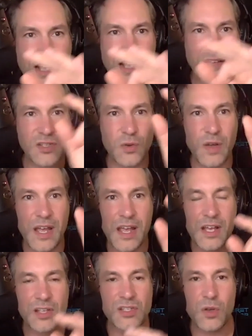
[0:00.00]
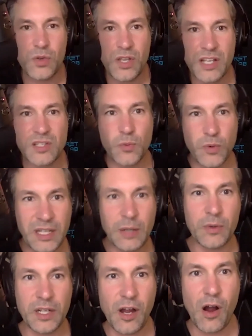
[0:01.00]
So it's really,
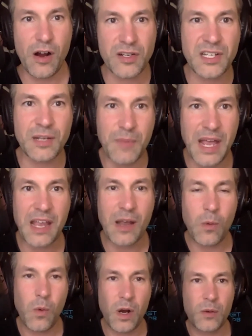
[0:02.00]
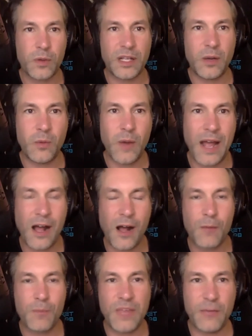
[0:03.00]
really hard to make it work really
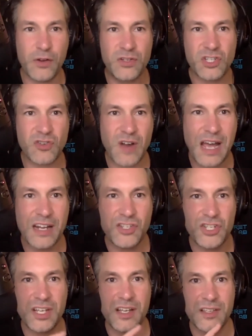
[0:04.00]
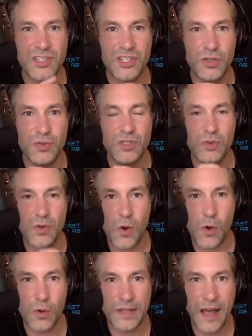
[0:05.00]
well if your strategy is to do
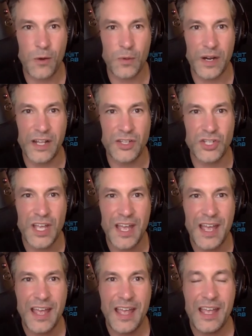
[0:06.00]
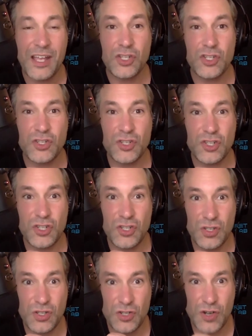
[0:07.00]
cold outreach,
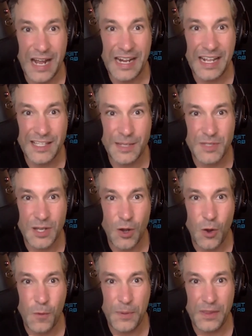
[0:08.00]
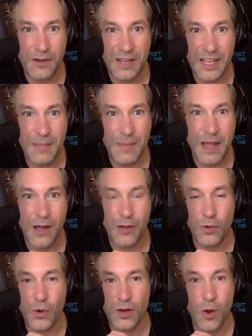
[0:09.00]
try to get them to open their email
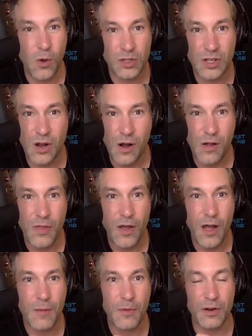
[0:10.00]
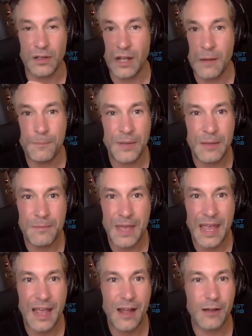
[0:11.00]
or cold call them or lumpy
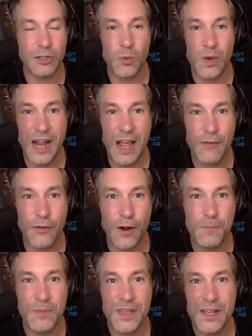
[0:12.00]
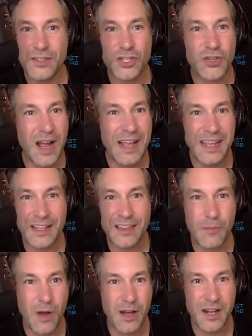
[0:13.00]
mail or whatever to try and get
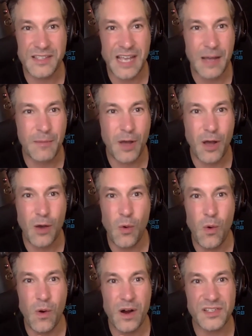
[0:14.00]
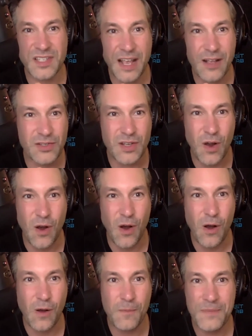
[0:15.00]
them on a demo or a sales
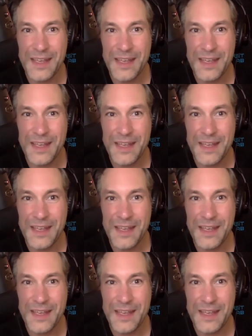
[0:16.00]
call.